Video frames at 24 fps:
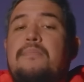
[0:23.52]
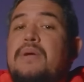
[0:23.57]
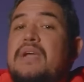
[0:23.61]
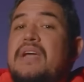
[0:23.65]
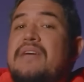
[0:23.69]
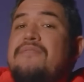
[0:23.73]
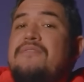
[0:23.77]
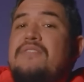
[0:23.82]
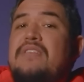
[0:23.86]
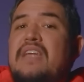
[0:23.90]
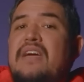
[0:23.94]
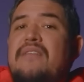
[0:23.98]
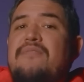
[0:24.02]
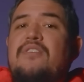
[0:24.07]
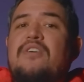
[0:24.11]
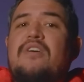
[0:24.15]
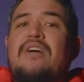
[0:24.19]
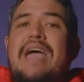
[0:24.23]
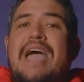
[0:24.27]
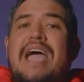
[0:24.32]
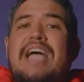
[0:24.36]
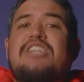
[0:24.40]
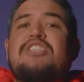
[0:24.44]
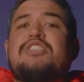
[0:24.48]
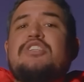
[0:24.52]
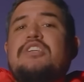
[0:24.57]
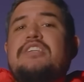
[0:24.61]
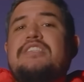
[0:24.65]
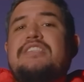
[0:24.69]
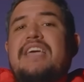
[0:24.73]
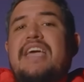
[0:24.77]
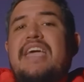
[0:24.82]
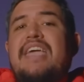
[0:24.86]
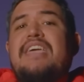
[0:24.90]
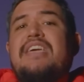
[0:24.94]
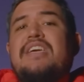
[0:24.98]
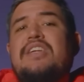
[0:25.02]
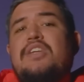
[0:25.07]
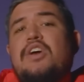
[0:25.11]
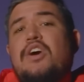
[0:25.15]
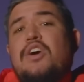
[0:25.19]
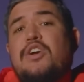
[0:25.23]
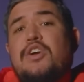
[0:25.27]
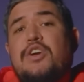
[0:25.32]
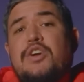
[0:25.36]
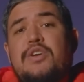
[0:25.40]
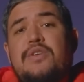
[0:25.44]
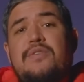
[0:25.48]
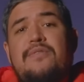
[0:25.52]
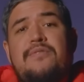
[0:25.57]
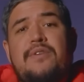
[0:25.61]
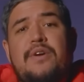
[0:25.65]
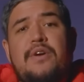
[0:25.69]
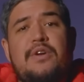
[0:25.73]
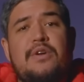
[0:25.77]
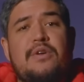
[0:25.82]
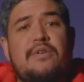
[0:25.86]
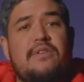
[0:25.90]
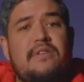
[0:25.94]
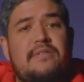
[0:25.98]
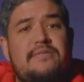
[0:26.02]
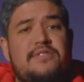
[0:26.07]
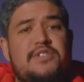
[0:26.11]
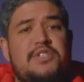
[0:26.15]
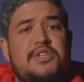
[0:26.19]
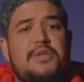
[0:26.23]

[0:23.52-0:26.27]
but I've never actually taken a good photo of